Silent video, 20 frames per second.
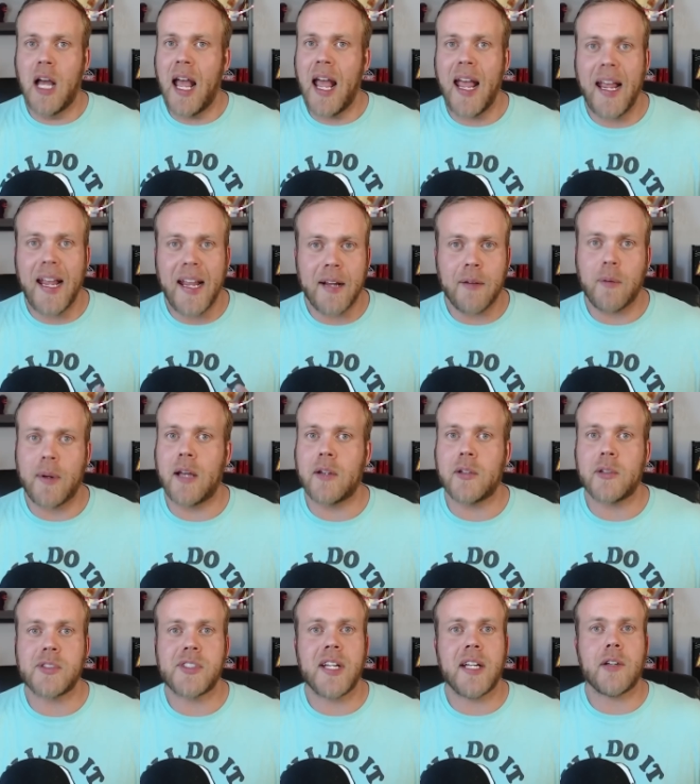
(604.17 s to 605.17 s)
hey, we
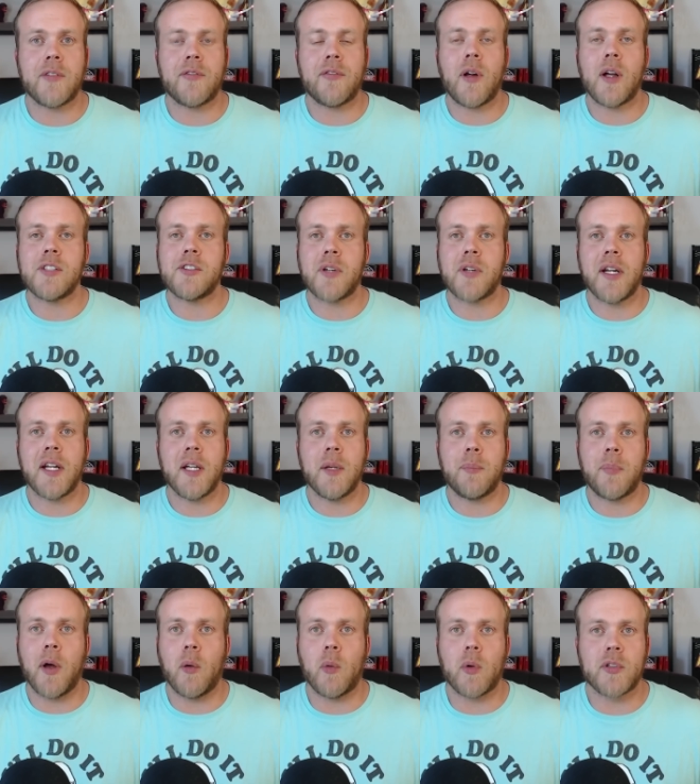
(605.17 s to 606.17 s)
understand you're frustrated,
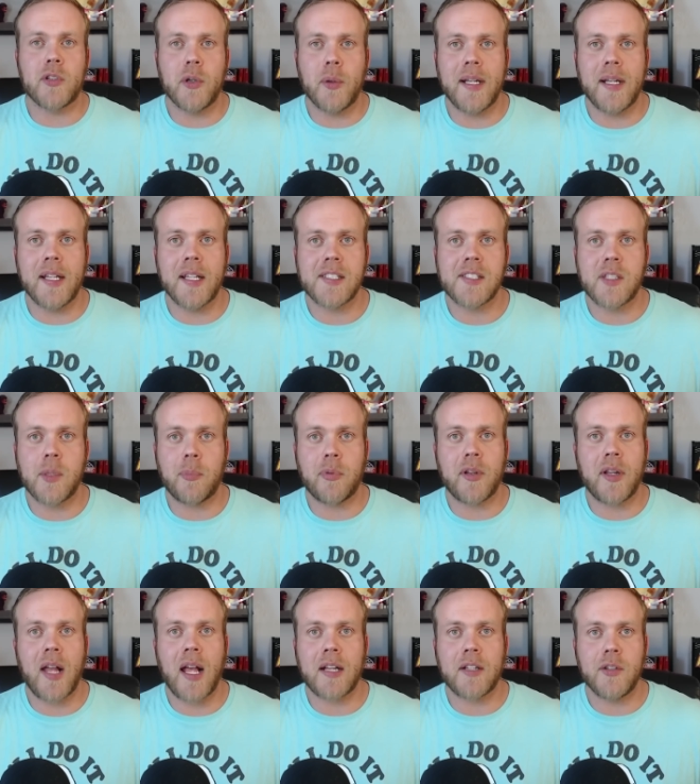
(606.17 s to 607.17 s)
but we're doing this to
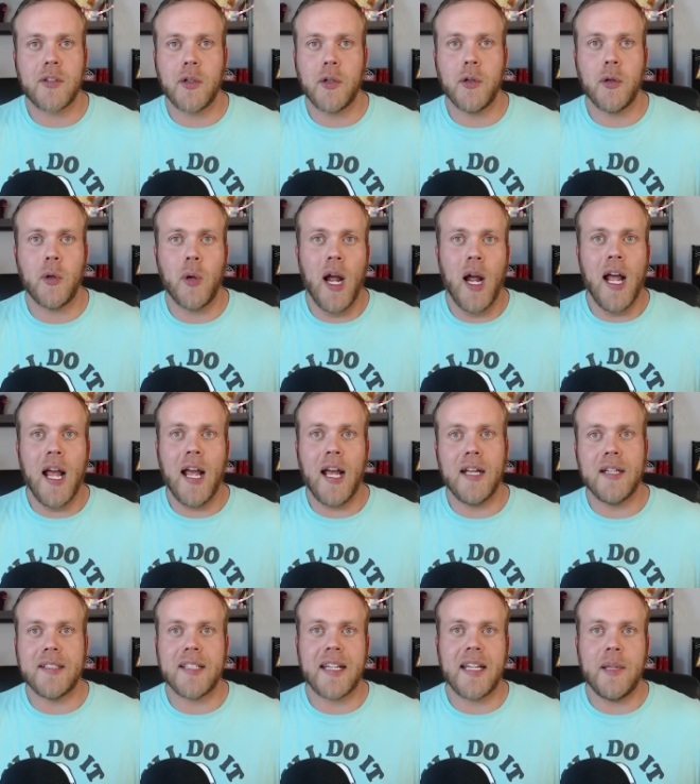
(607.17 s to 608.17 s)
protect you
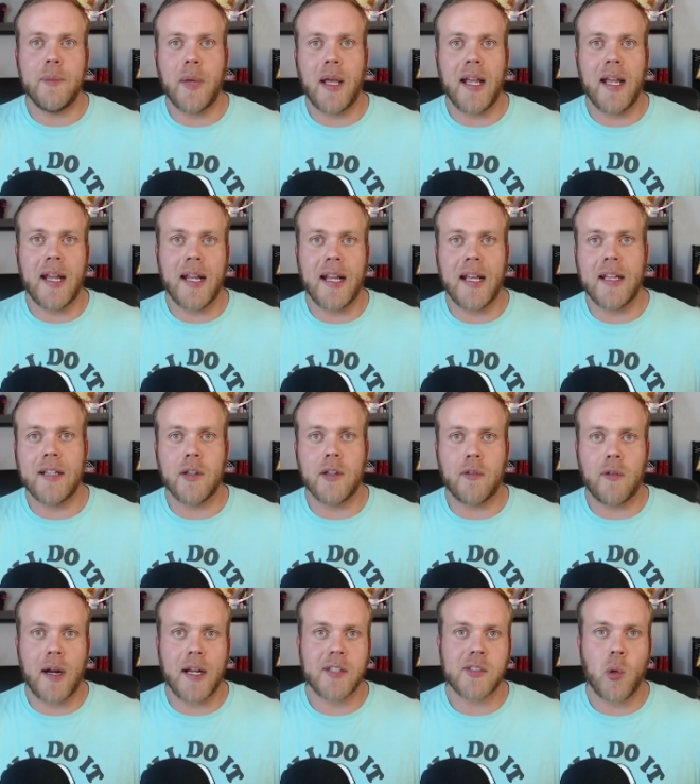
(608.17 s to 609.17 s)
and eBay and the
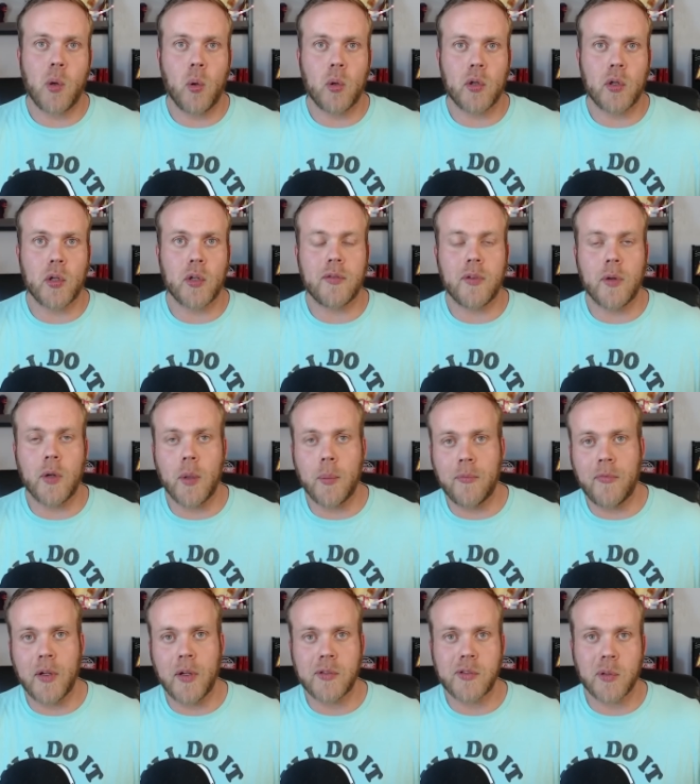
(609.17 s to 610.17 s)
rights holder from
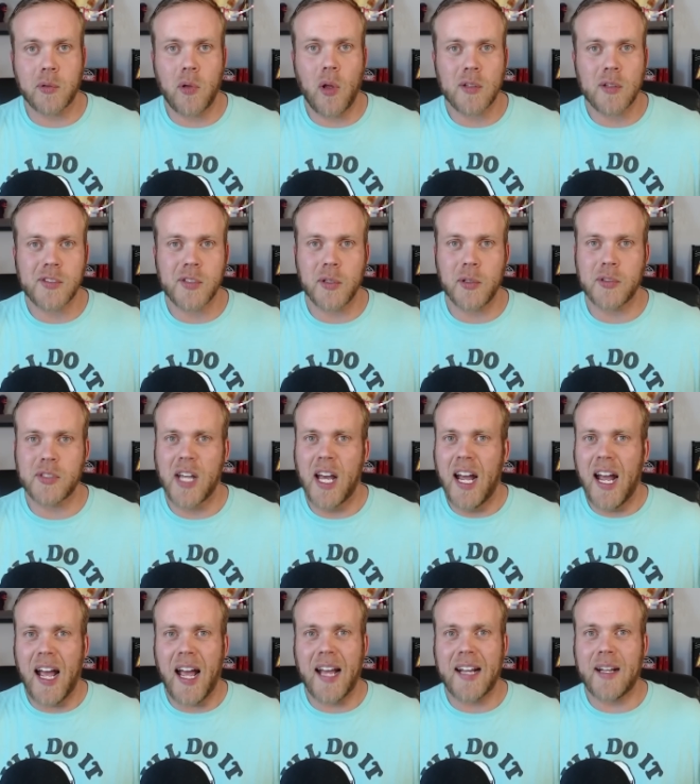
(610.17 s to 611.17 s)
future lawsuits.
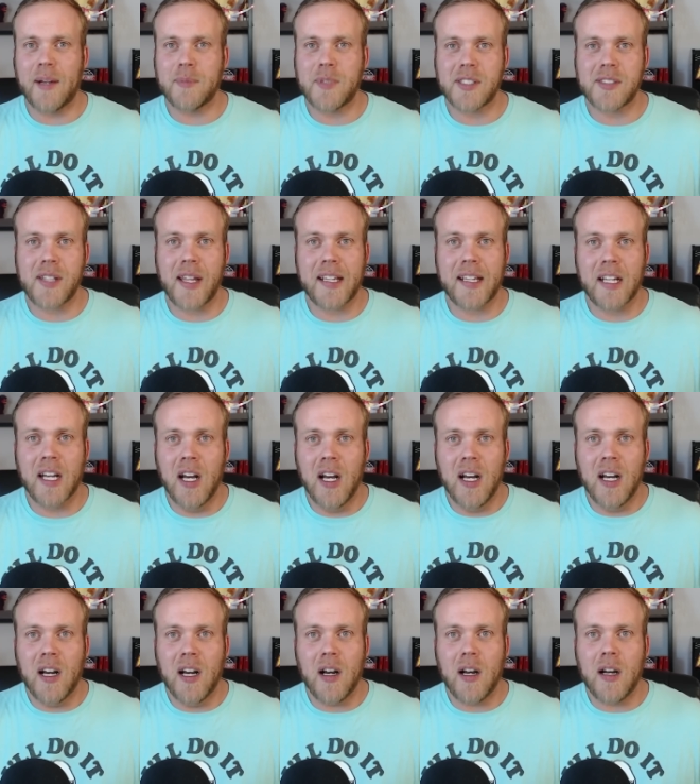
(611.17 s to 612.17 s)
And I'm just like,
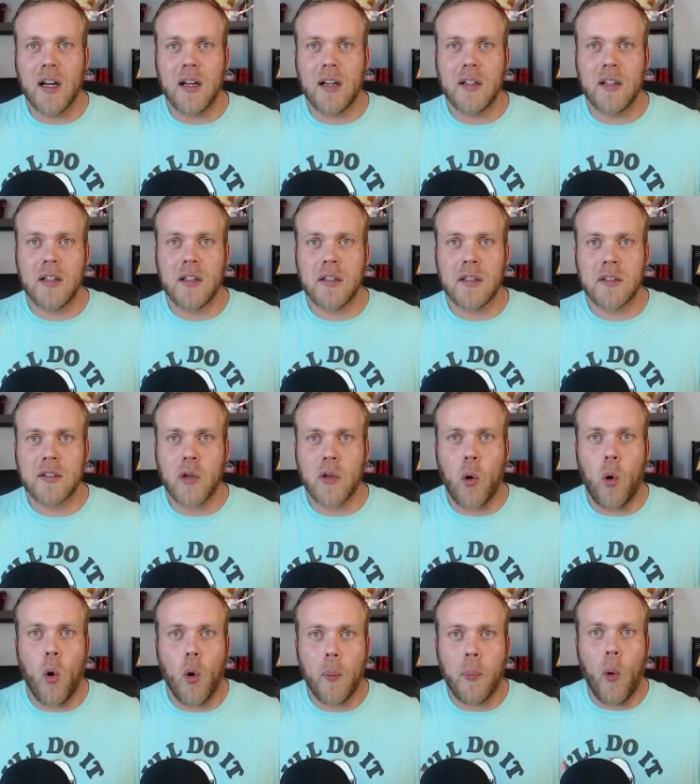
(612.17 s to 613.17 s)
the
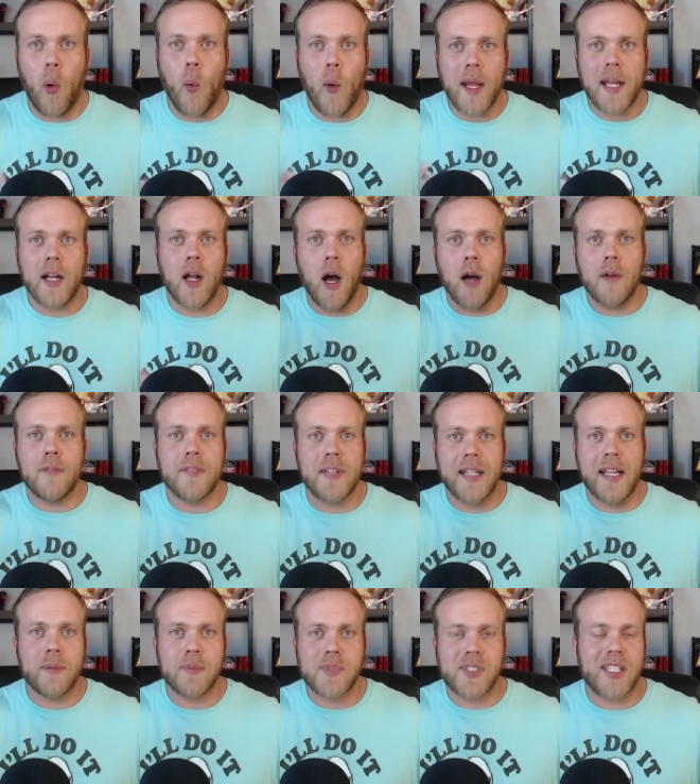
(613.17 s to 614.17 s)
whole point of
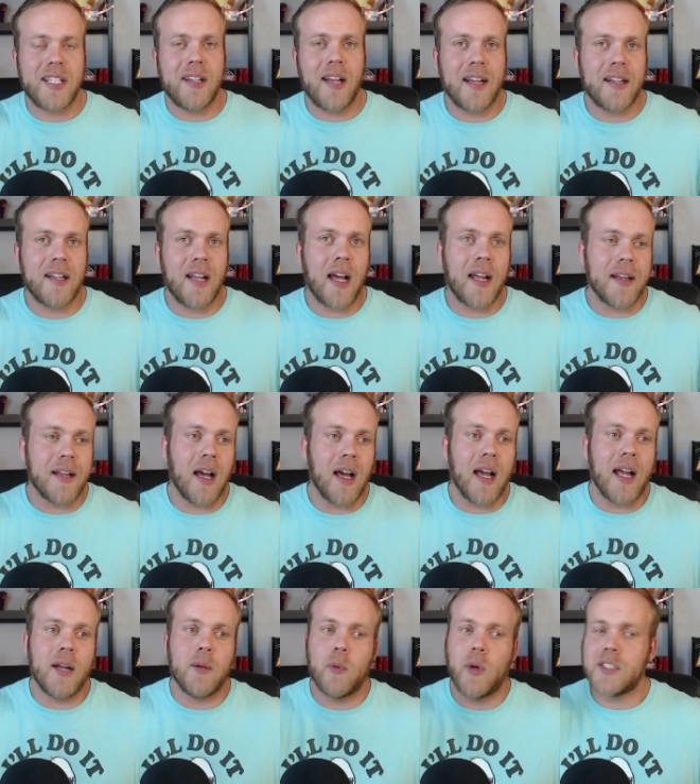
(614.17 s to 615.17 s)
the
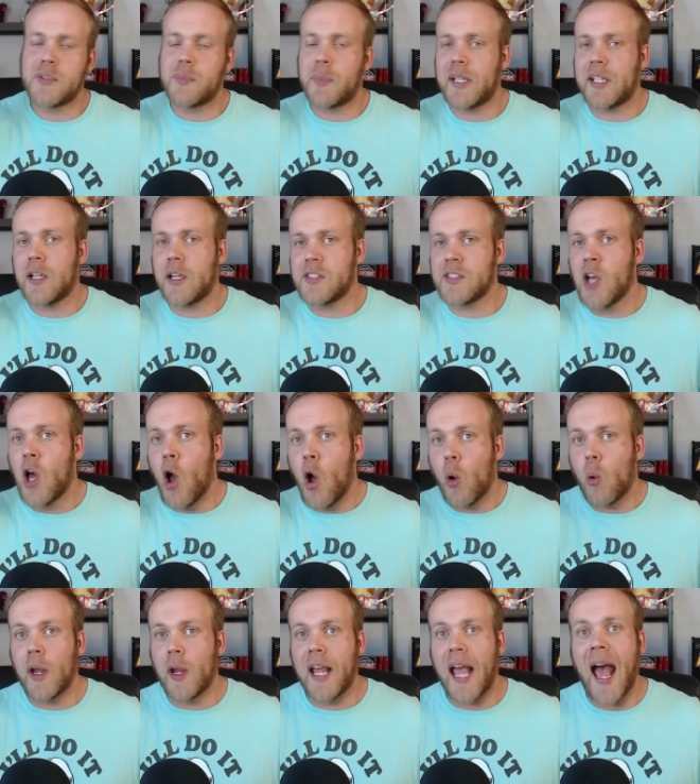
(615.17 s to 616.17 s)
MC999 was because
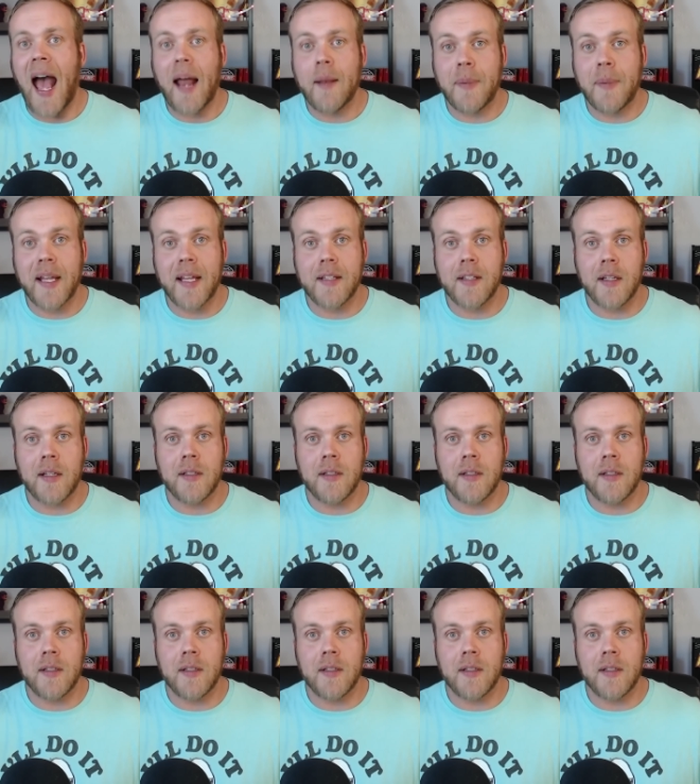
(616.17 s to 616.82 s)
we had been